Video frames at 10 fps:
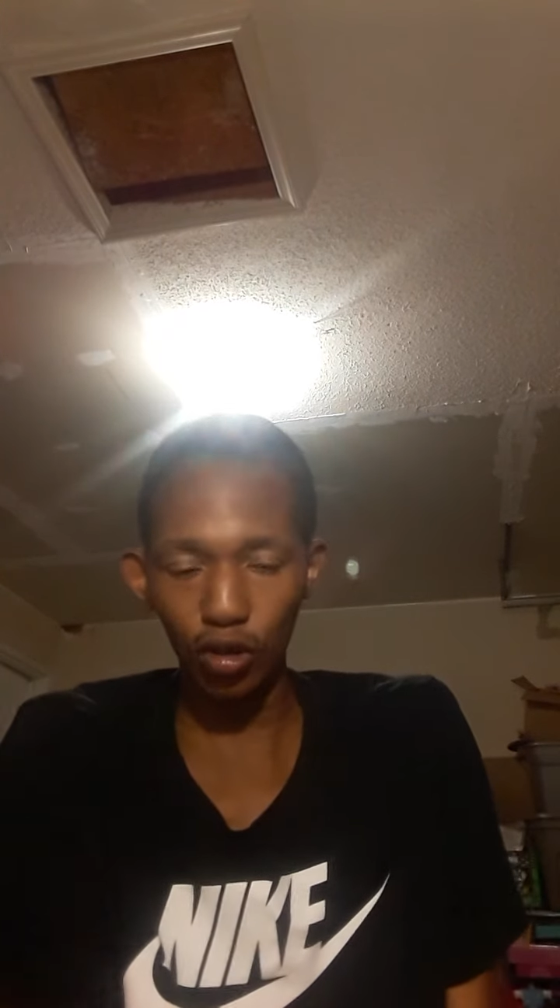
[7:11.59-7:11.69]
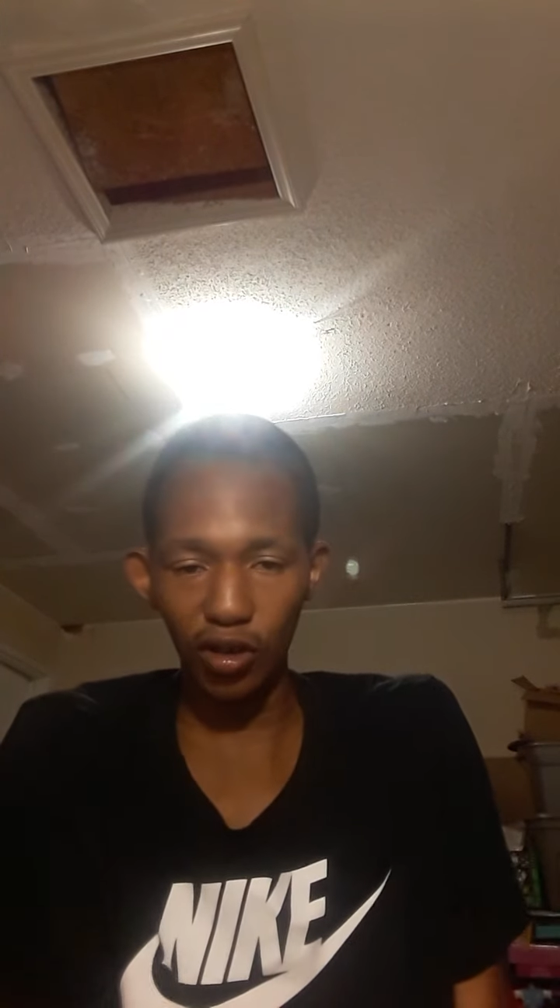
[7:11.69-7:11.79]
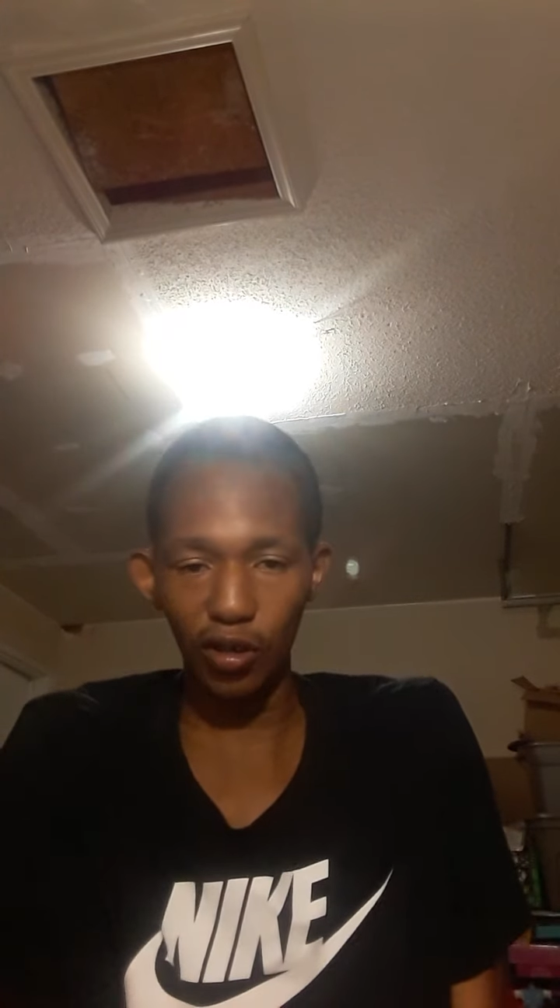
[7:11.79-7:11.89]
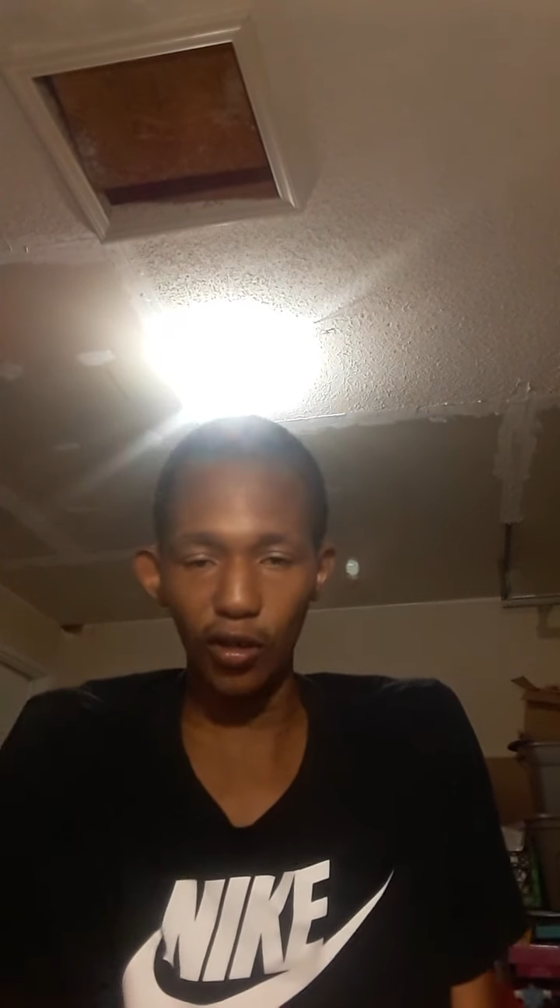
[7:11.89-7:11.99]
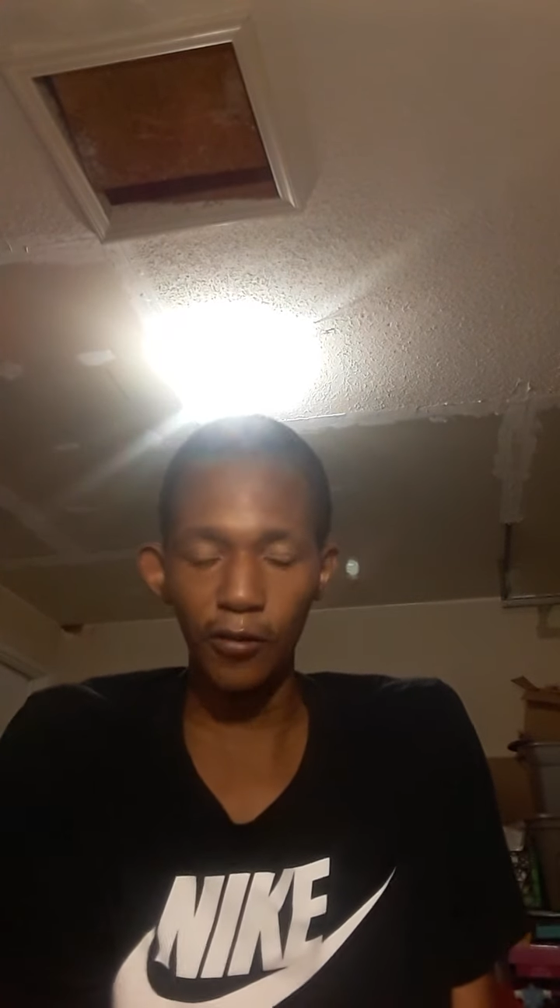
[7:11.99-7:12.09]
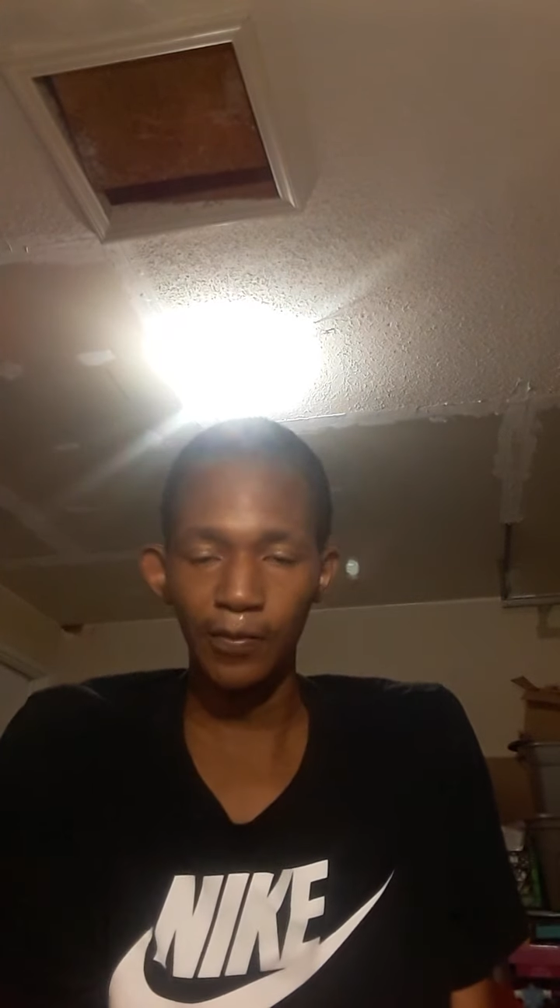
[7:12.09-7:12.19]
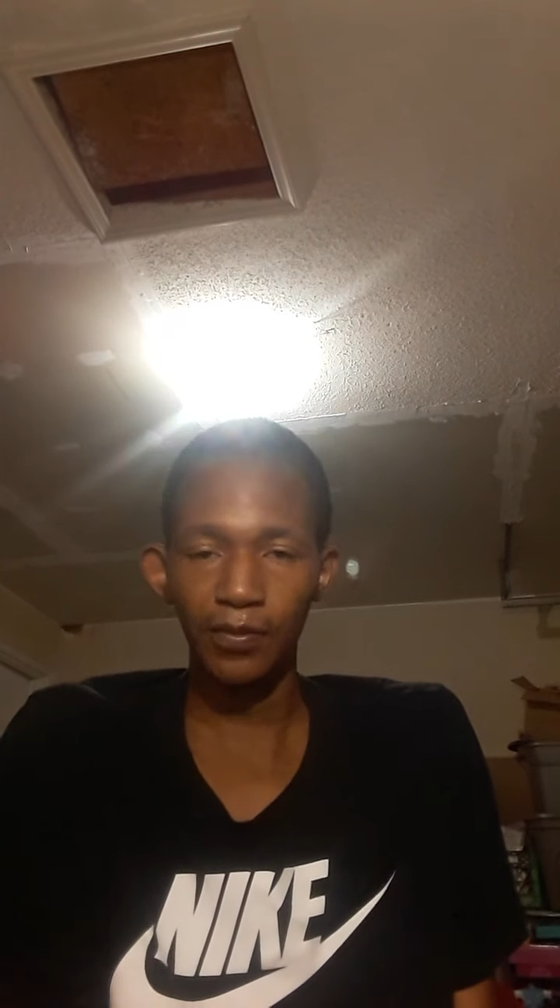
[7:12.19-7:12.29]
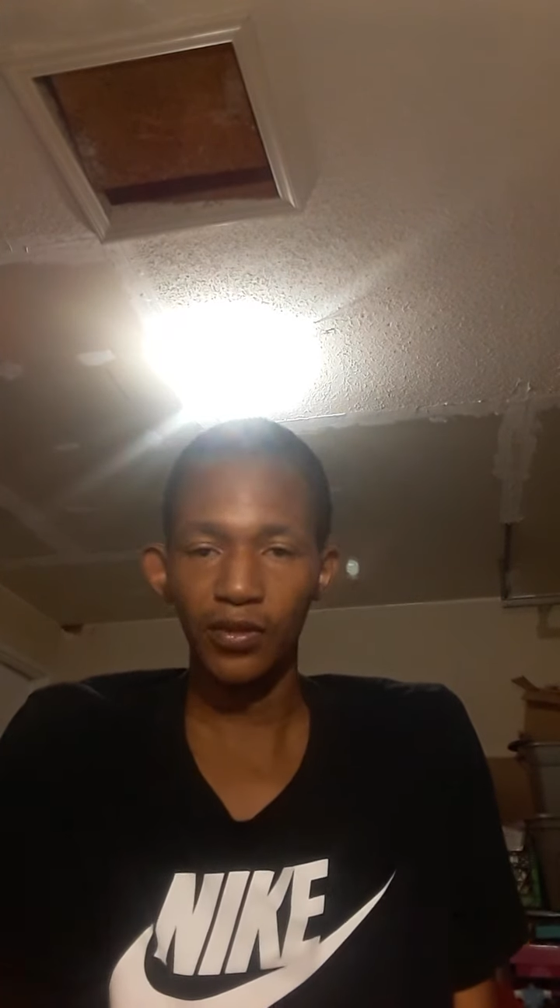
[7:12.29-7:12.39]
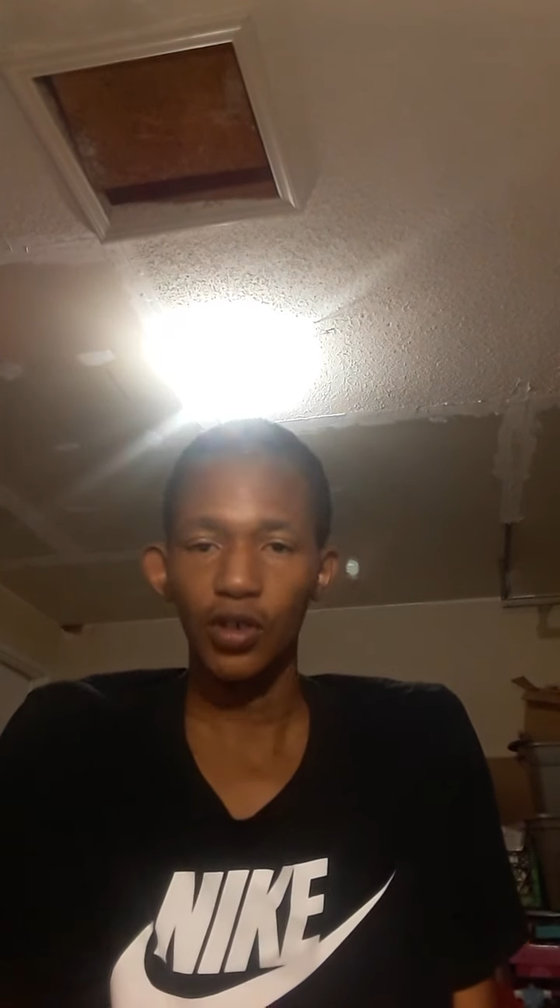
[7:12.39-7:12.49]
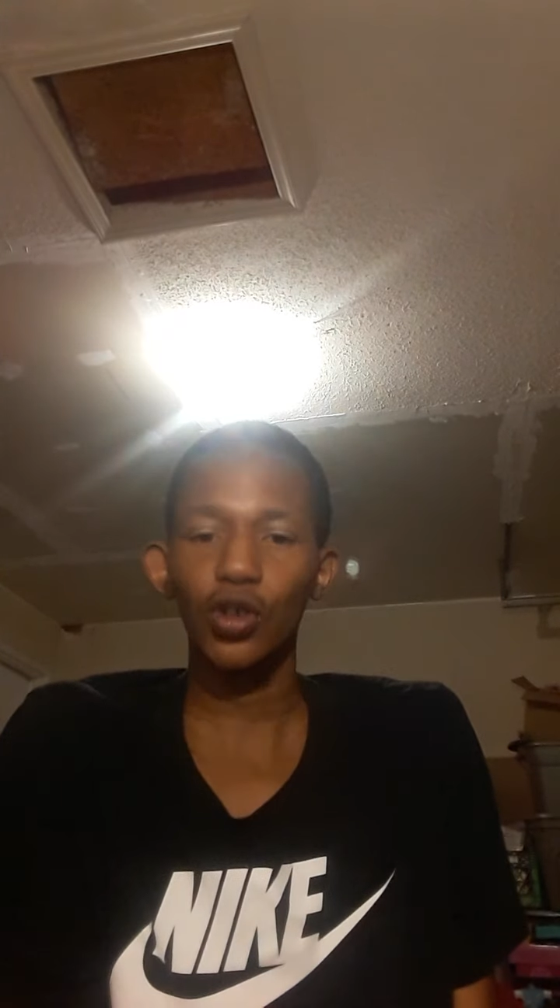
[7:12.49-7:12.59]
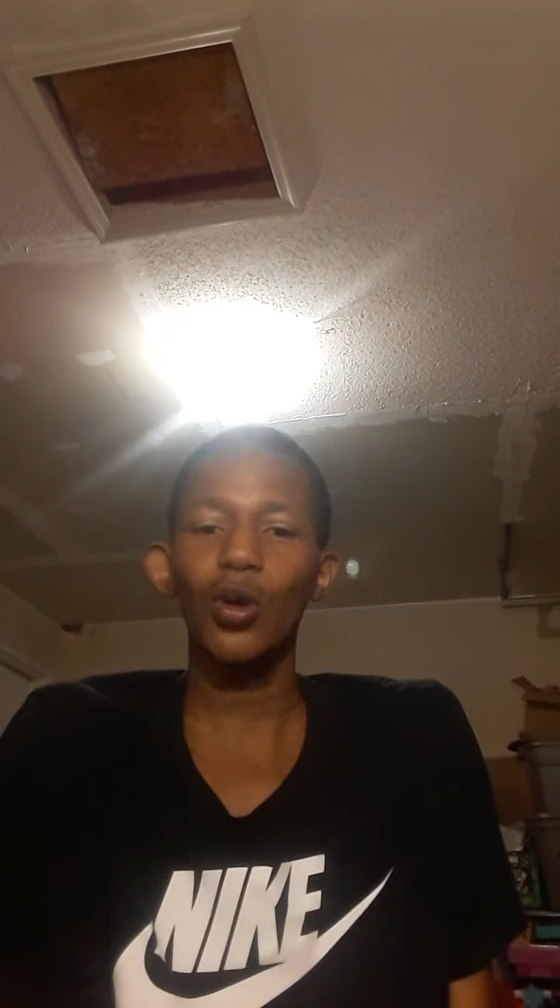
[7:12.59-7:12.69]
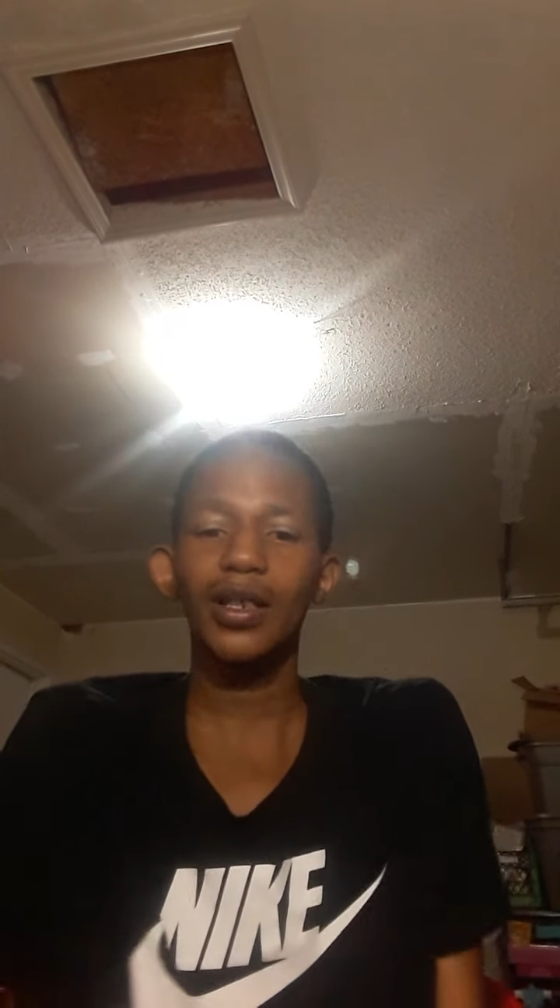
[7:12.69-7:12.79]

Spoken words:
you attack your own